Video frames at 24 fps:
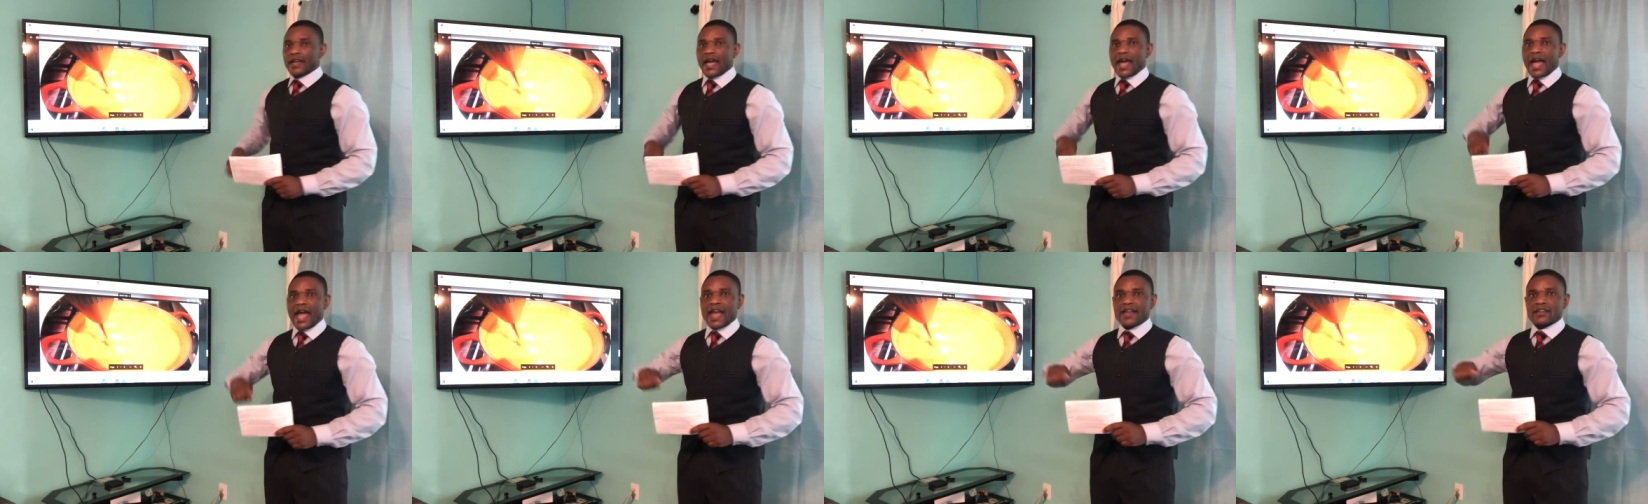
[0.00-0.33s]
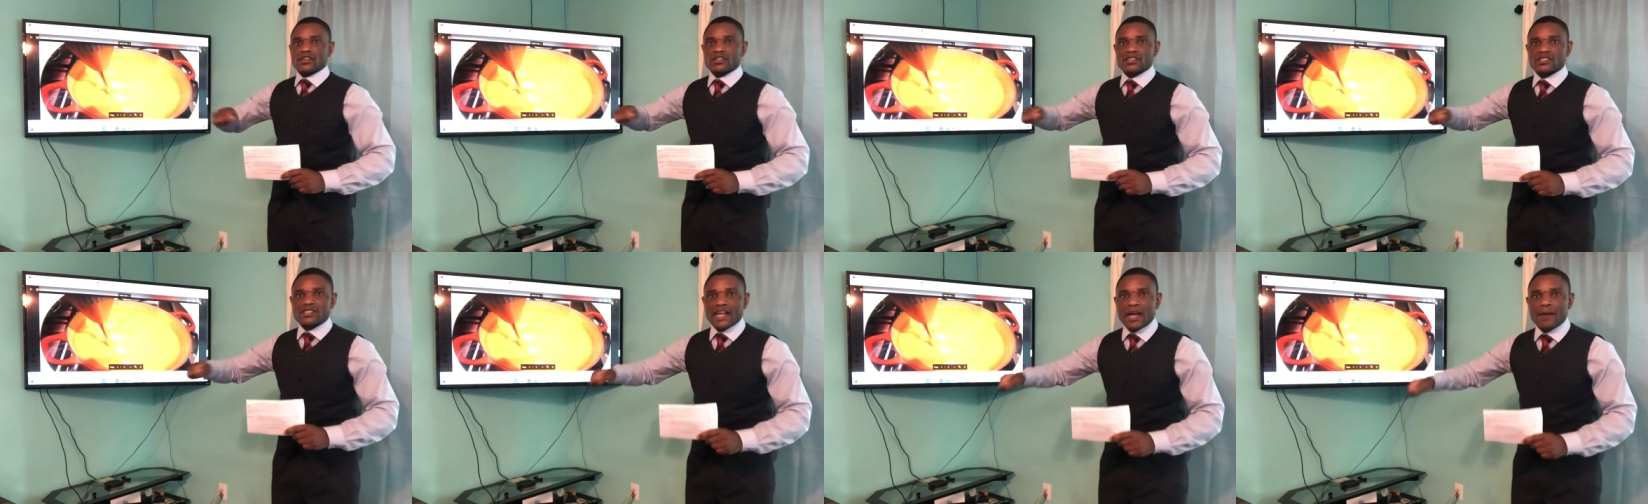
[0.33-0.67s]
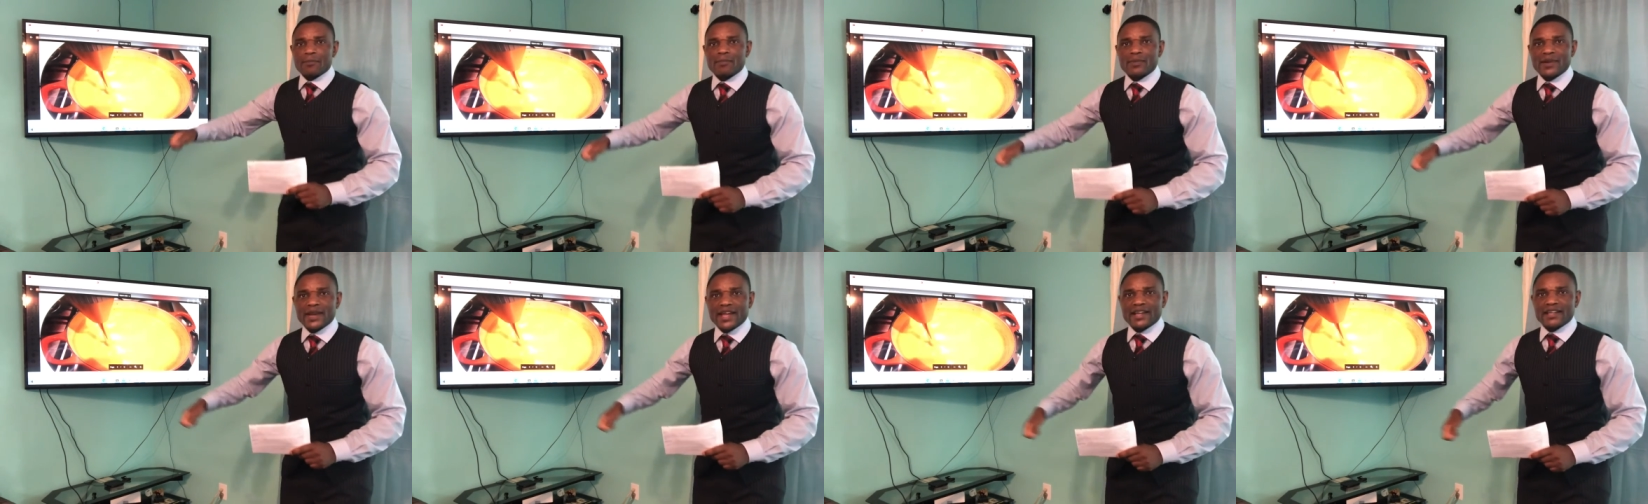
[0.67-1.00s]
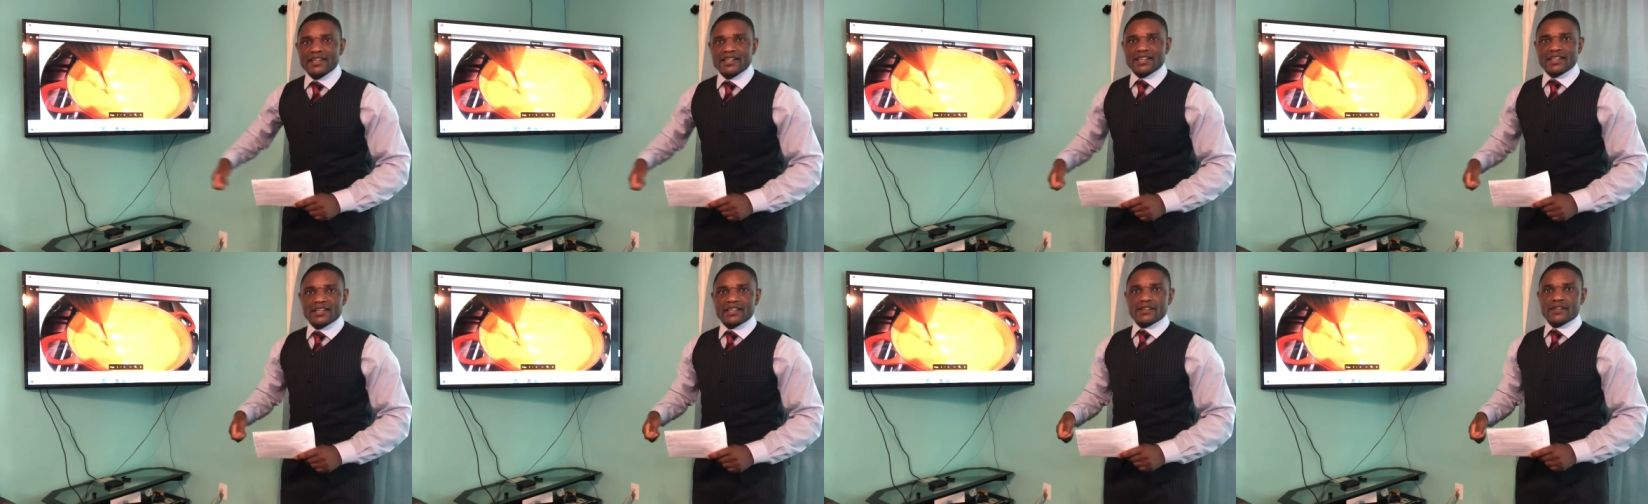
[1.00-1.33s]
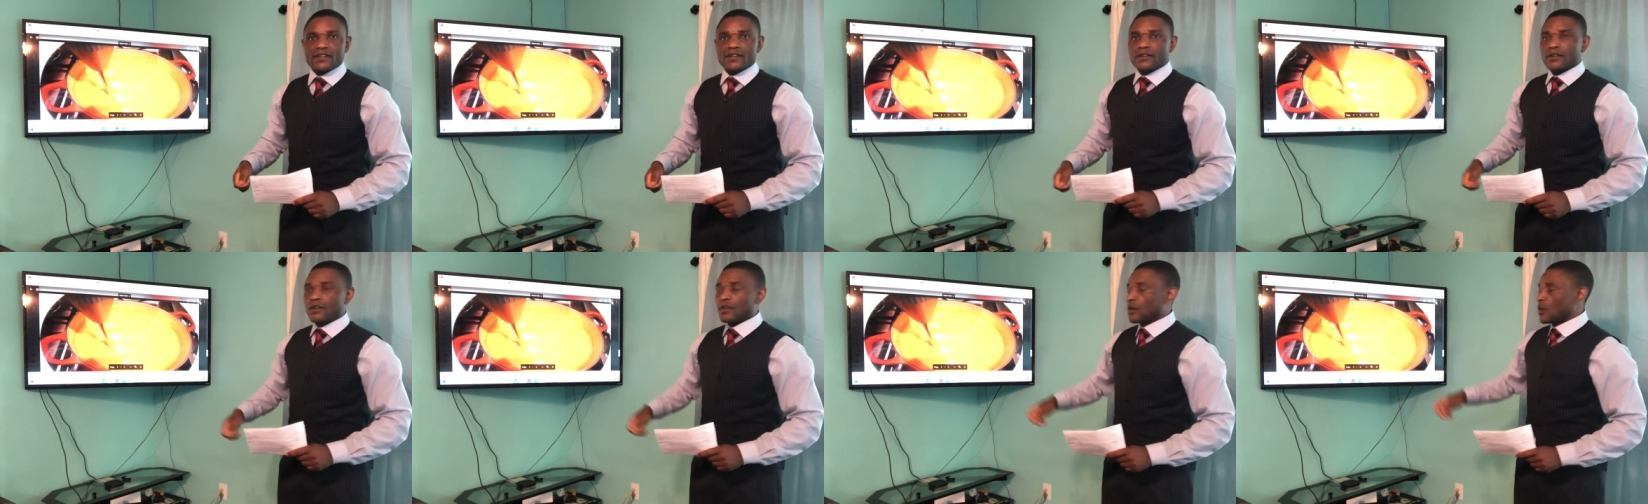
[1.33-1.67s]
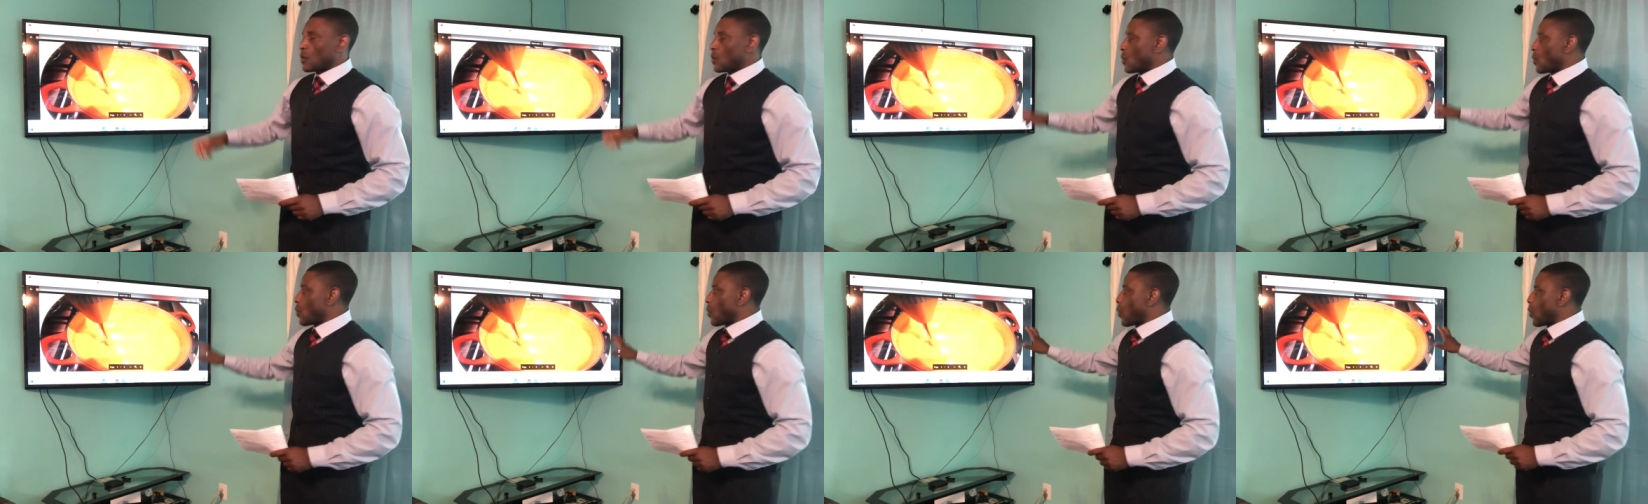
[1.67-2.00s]
and you start blending,
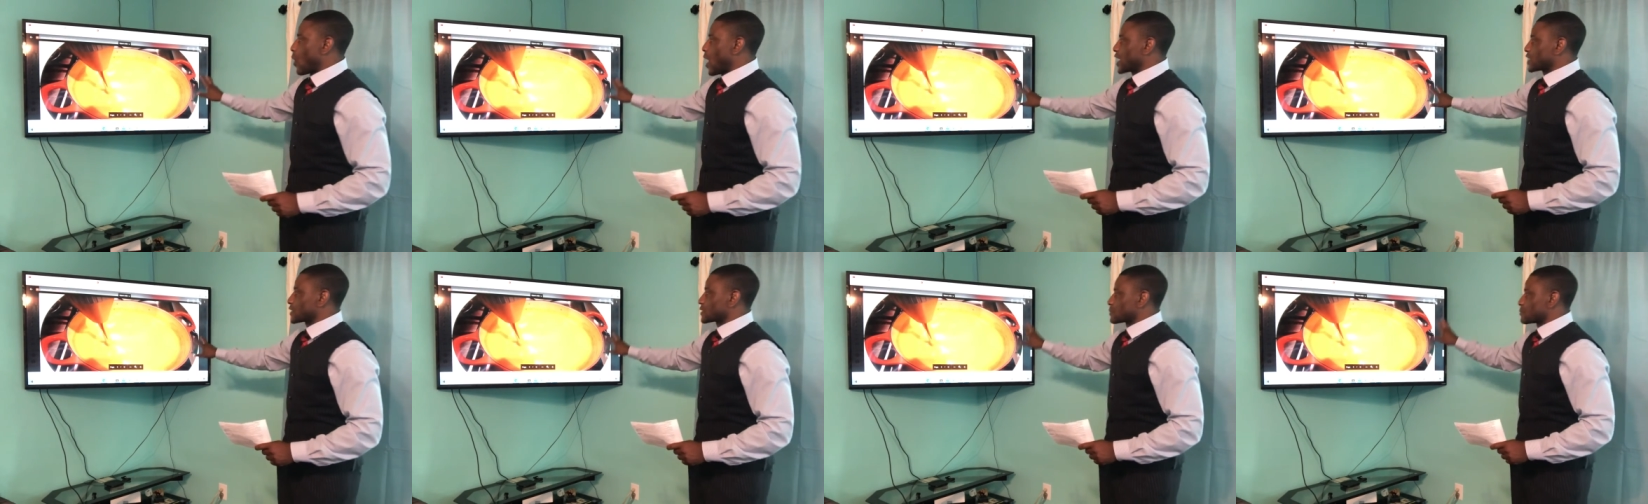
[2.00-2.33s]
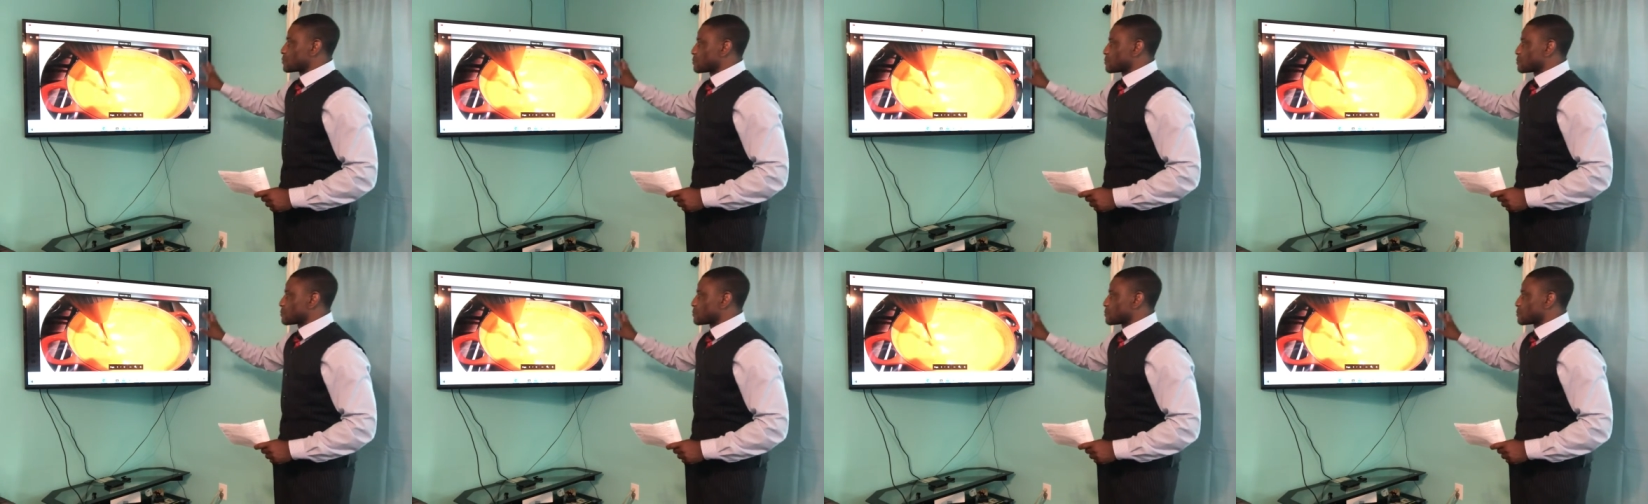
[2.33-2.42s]
what